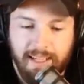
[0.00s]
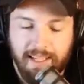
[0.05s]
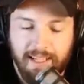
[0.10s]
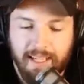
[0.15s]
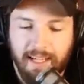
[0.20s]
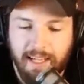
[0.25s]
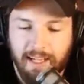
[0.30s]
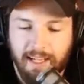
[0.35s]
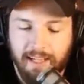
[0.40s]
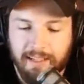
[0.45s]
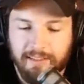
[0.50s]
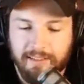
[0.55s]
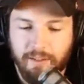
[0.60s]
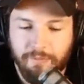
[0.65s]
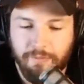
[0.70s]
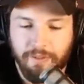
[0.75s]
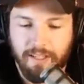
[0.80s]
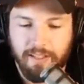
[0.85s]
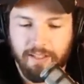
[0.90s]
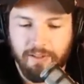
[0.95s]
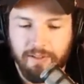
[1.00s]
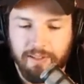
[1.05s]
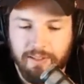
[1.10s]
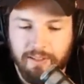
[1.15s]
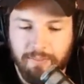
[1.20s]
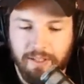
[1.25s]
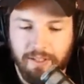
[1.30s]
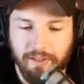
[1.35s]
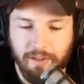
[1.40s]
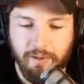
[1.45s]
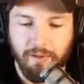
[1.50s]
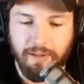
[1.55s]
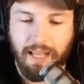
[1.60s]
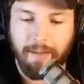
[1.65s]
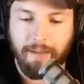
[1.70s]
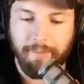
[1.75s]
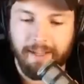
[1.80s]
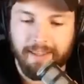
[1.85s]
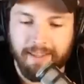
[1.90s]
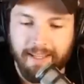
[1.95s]
Uh, don't forget, you can submit your own Am I the
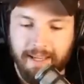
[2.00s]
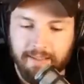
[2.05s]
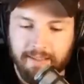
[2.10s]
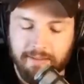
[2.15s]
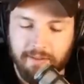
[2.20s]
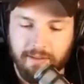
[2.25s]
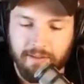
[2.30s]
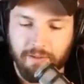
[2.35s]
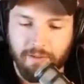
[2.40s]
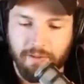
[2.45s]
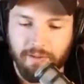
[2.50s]
Asshole stories